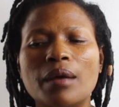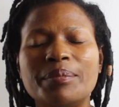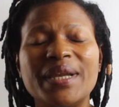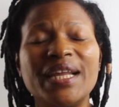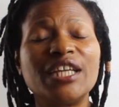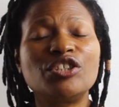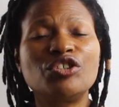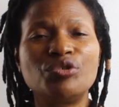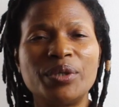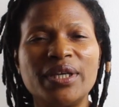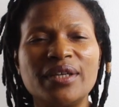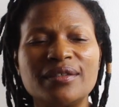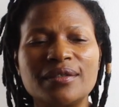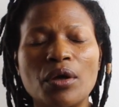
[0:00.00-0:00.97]
play
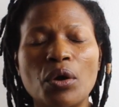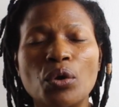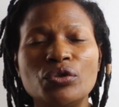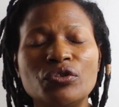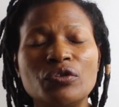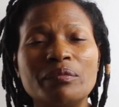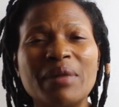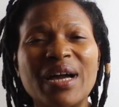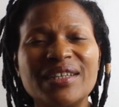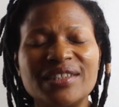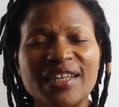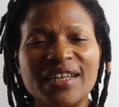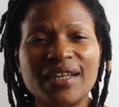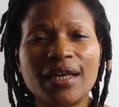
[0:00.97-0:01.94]
tricks or do
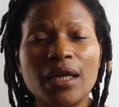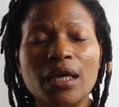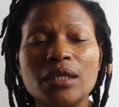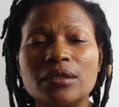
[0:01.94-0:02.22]
magic